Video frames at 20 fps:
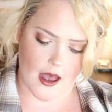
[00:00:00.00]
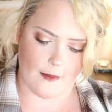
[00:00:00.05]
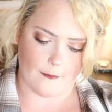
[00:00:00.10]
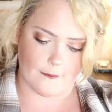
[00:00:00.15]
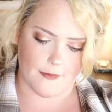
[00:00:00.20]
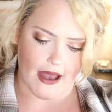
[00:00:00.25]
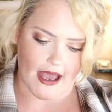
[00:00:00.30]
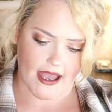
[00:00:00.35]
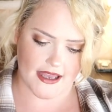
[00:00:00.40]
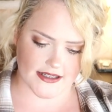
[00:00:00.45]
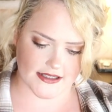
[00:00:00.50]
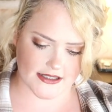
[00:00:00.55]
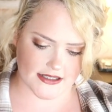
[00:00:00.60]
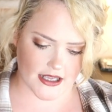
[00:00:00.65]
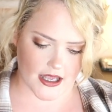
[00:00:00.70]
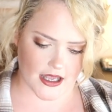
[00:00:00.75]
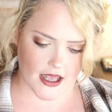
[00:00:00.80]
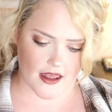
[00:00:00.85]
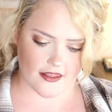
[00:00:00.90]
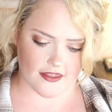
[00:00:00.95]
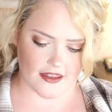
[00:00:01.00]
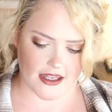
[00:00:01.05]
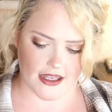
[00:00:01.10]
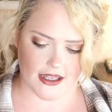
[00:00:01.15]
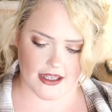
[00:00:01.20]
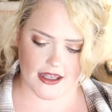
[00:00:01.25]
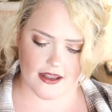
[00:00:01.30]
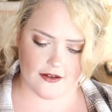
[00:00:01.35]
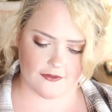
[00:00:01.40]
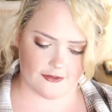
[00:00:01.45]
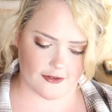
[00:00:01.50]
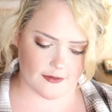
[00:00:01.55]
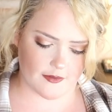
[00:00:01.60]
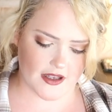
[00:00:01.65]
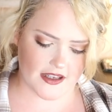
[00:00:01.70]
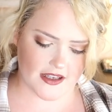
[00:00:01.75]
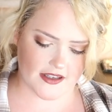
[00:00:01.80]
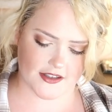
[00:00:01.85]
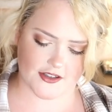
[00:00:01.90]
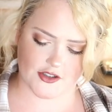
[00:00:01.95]
But the
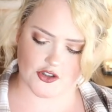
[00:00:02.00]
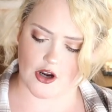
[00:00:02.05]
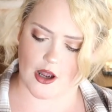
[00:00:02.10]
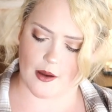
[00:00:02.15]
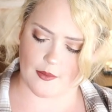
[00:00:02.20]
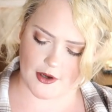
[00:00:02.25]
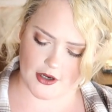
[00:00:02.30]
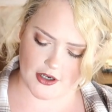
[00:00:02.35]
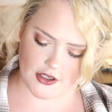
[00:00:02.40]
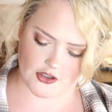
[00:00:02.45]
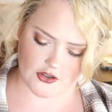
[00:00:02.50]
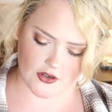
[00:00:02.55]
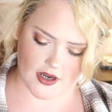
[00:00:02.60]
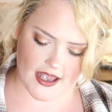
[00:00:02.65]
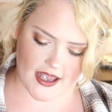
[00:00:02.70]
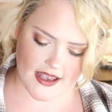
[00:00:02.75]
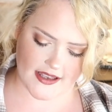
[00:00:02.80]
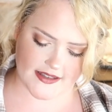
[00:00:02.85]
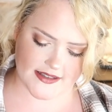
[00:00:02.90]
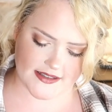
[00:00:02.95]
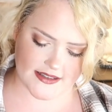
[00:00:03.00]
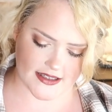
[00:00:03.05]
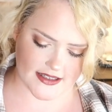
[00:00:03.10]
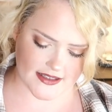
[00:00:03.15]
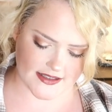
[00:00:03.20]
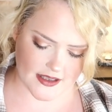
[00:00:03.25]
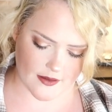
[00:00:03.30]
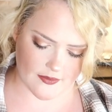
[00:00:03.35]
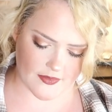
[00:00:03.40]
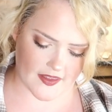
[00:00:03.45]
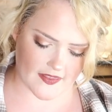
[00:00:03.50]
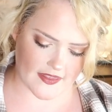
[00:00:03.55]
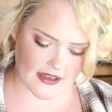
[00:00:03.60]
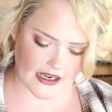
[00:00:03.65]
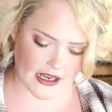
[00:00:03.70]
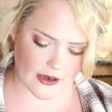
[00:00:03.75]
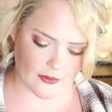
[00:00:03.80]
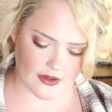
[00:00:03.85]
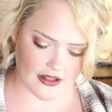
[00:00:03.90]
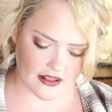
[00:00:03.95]
infamous strawberry dress is something that
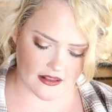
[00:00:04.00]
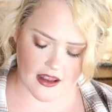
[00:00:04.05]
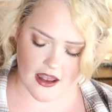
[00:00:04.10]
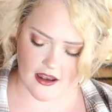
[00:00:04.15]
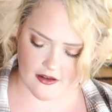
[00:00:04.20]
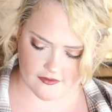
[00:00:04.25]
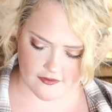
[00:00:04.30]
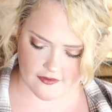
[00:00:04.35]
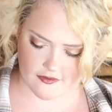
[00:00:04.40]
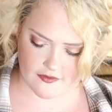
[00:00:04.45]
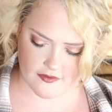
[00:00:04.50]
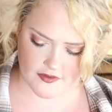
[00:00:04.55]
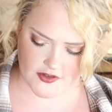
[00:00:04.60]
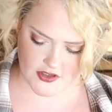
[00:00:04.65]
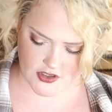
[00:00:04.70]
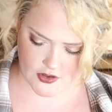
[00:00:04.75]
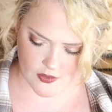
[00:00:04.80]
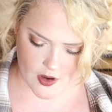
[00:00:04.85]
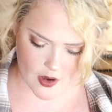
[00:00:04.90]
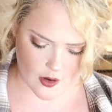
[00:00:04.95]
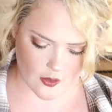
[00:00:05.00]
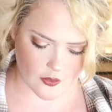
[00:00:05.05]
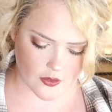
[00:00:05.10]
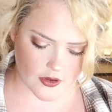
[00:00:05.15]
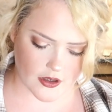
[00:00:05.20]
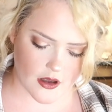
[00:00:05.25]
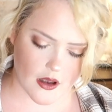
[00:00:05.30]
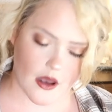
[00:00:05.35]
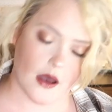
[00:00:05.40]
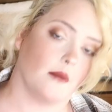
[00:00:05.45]
I would love to own.